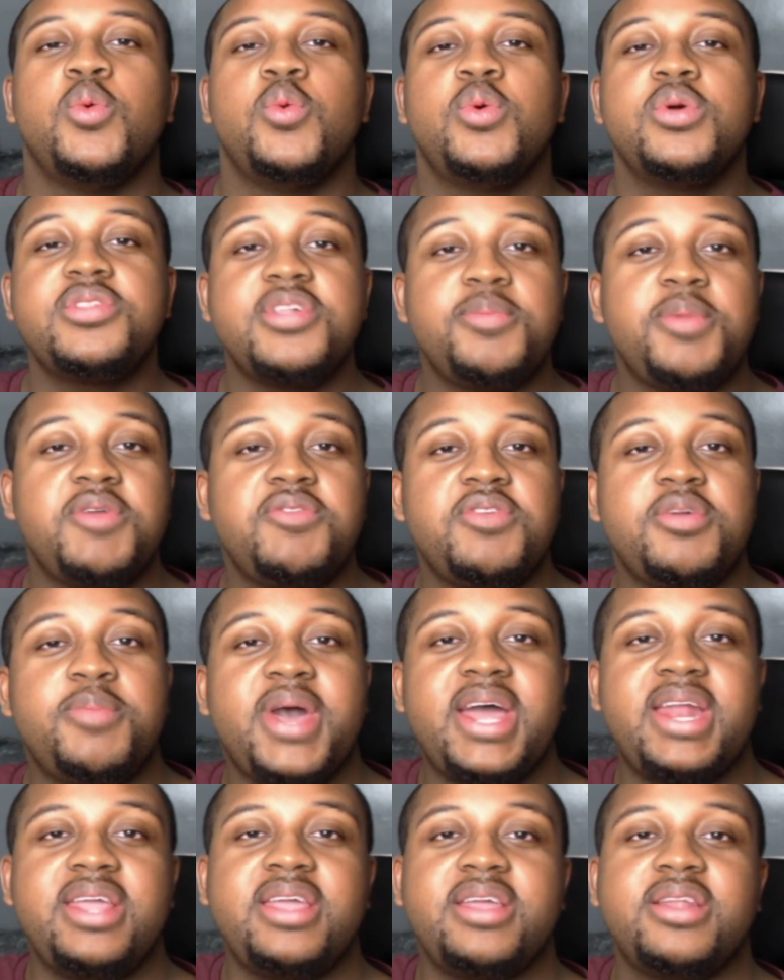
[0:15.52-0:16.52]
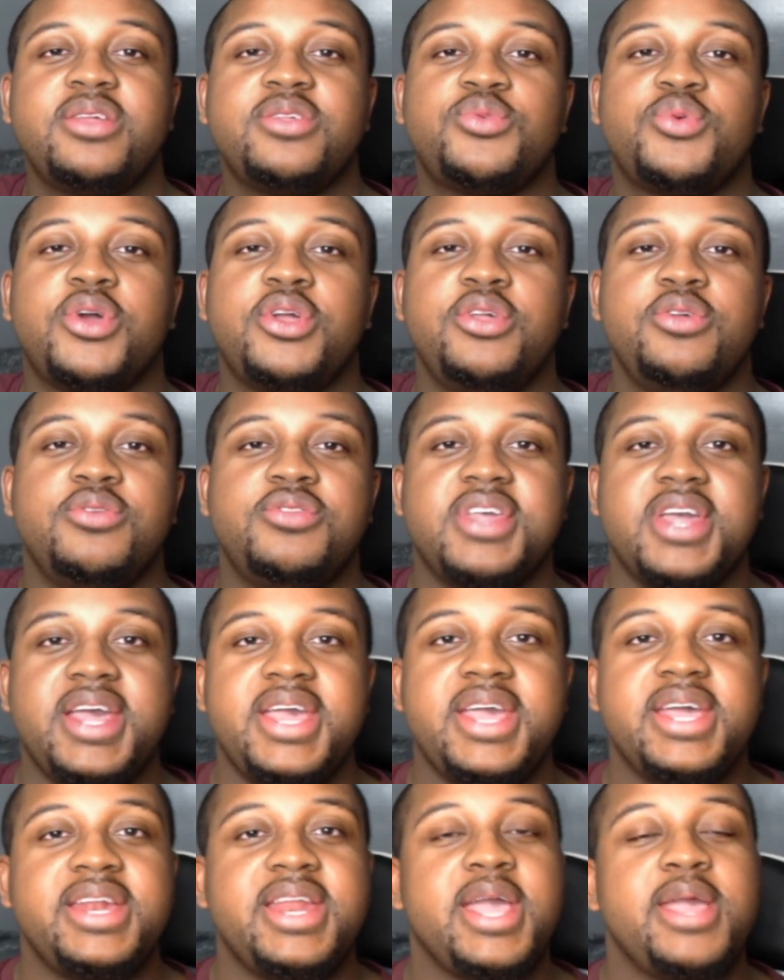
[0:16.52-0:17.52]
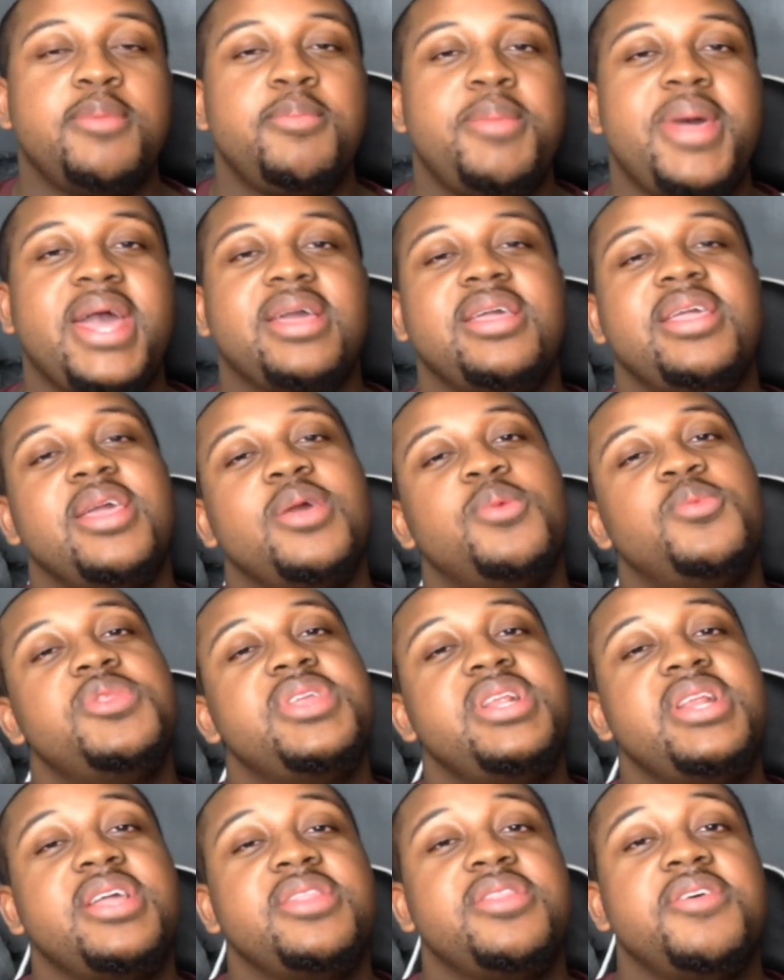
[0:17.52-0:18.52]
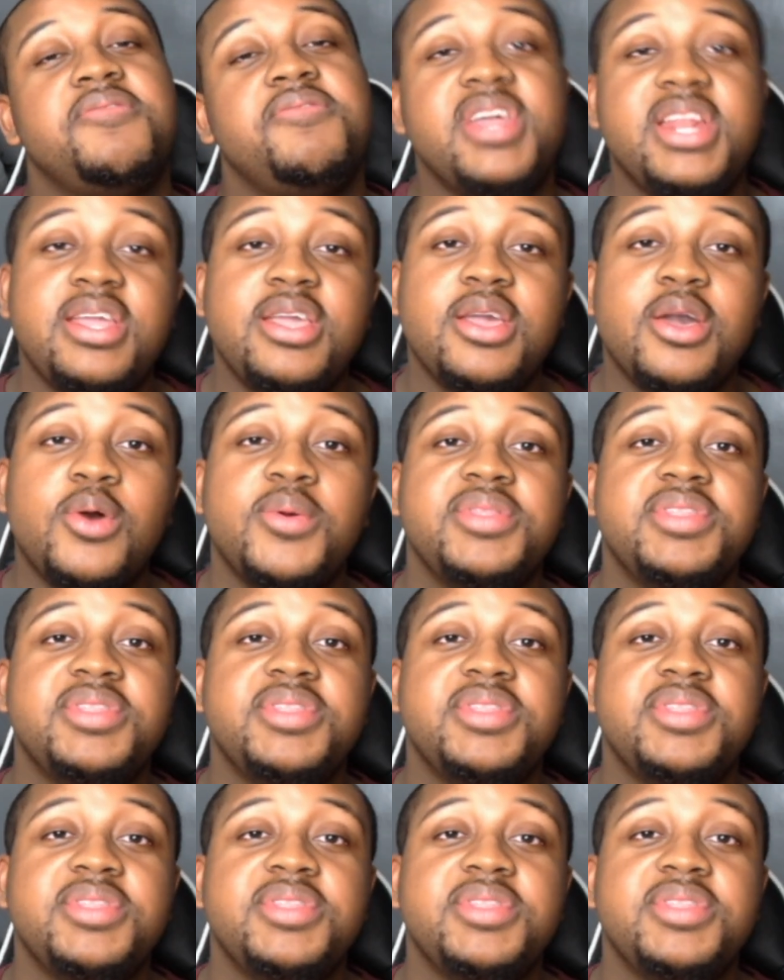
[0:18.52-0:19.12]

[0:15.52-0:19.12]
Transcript: What's up, everybody? It is Royal Jay, and I am back again with another video.